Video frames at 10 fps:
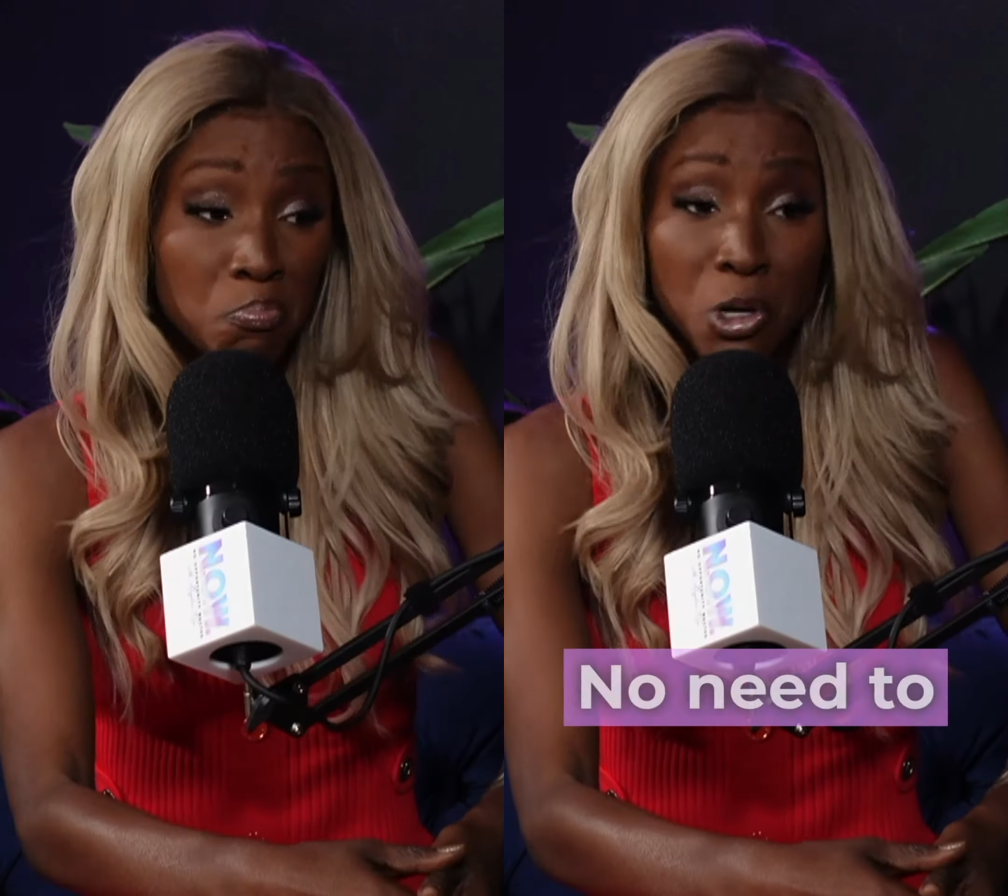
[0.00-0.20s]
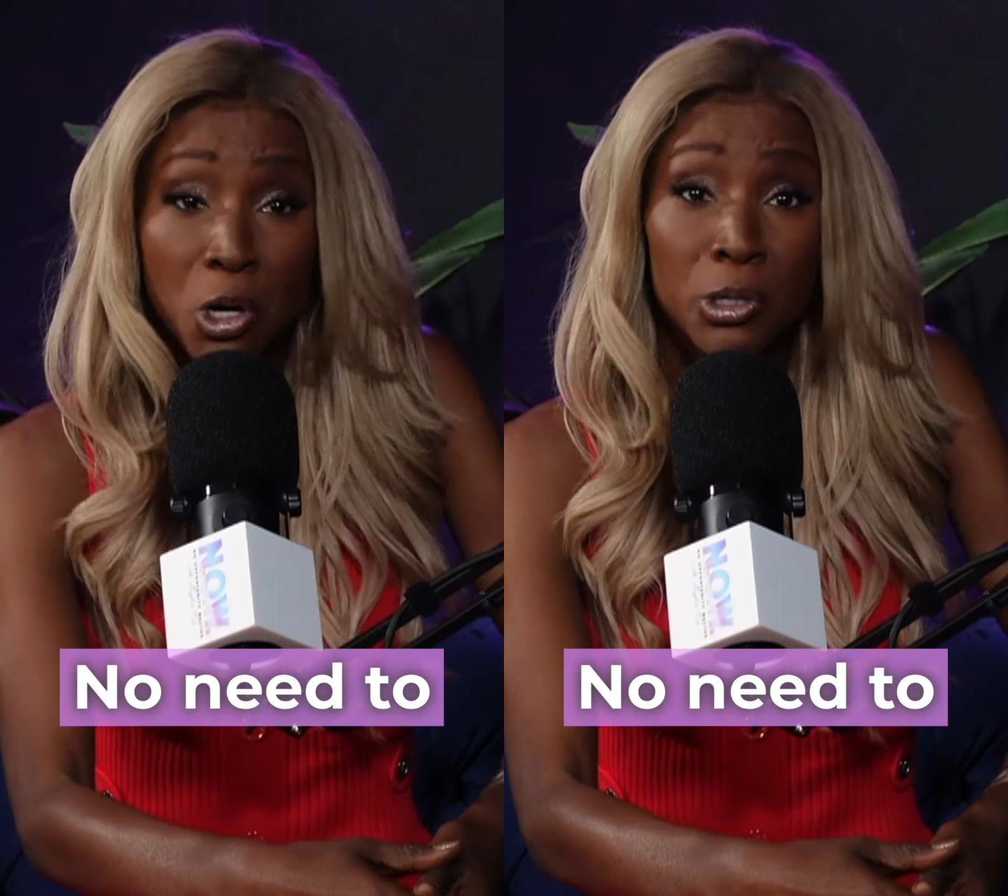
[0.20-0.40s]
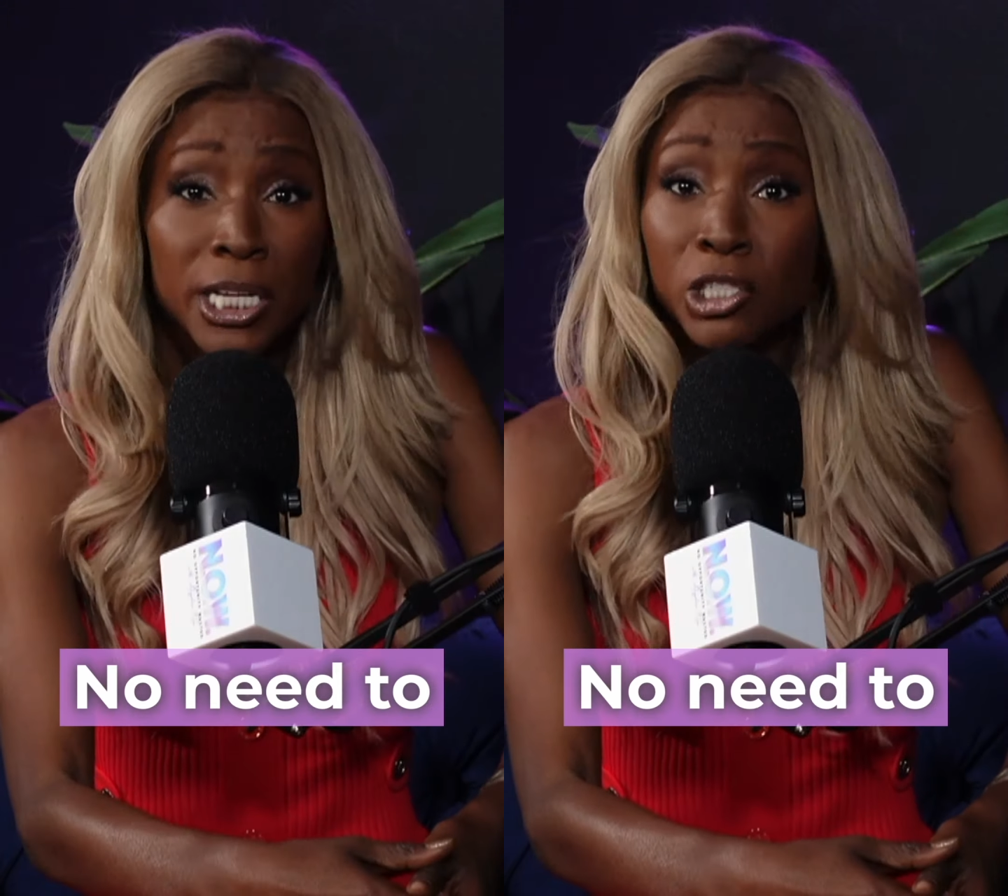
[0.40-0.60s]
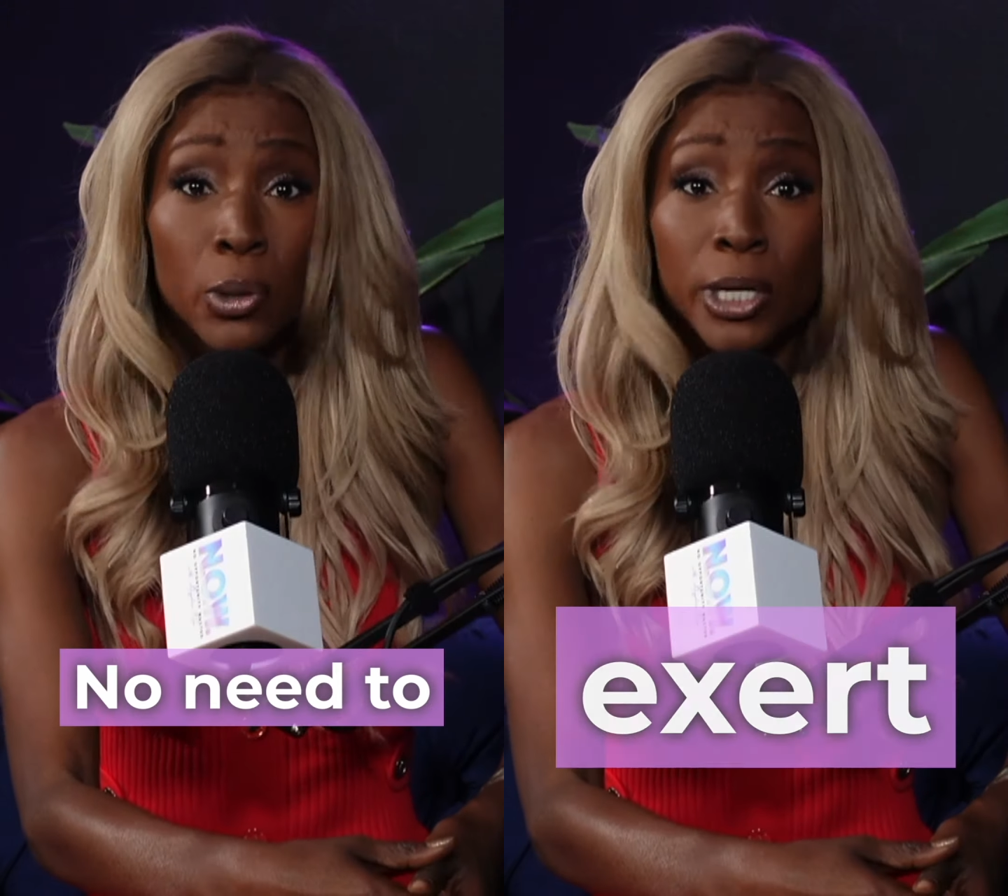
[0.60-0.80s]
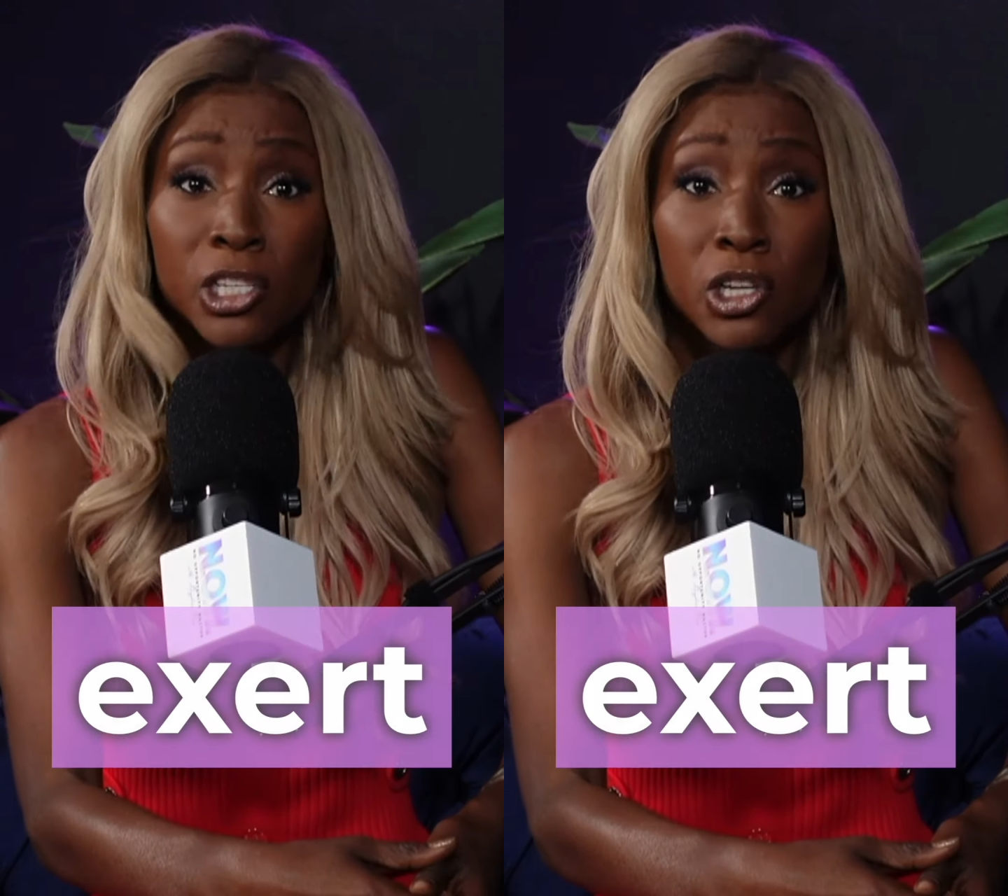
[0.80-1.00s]
No need
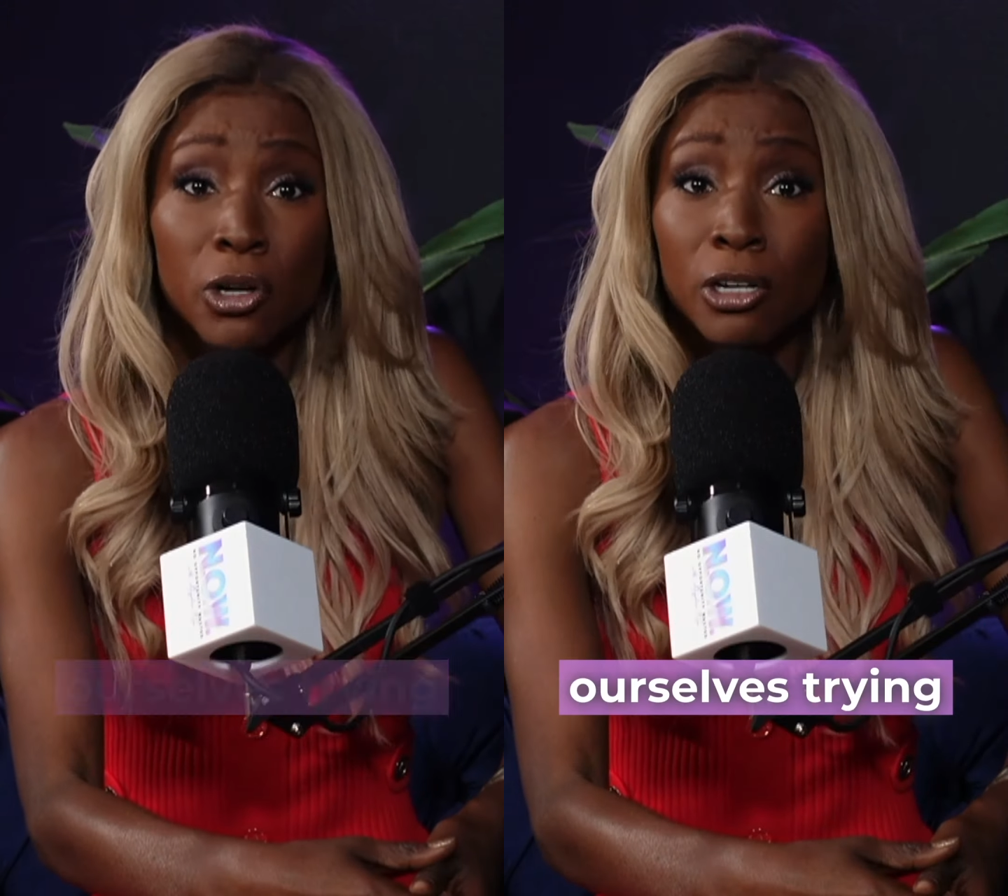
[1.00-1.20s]
to exert